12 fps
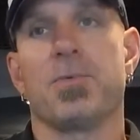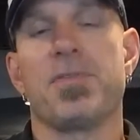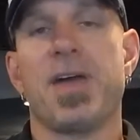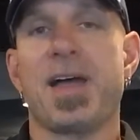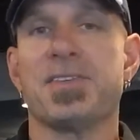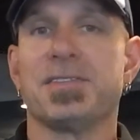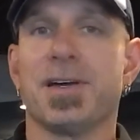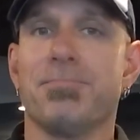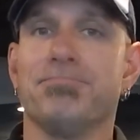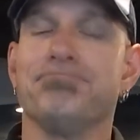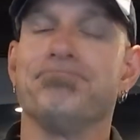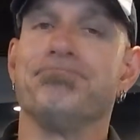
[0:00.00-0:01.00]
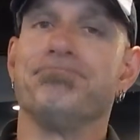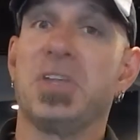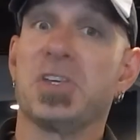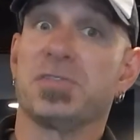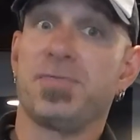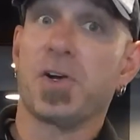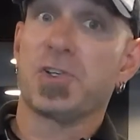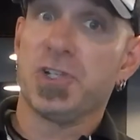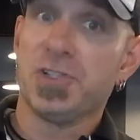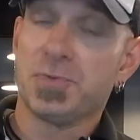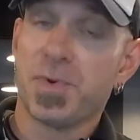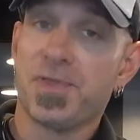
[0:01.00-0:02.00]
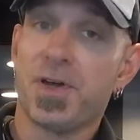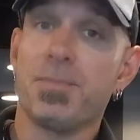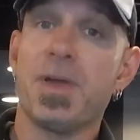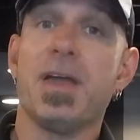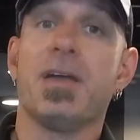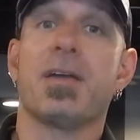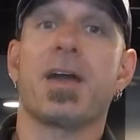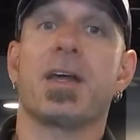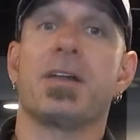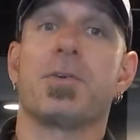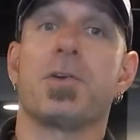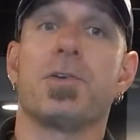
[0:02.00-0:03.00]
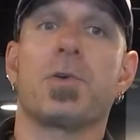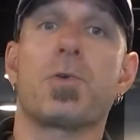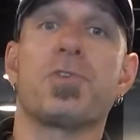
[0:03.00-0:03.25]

We've had some dysfunctions with them, and I've heard horror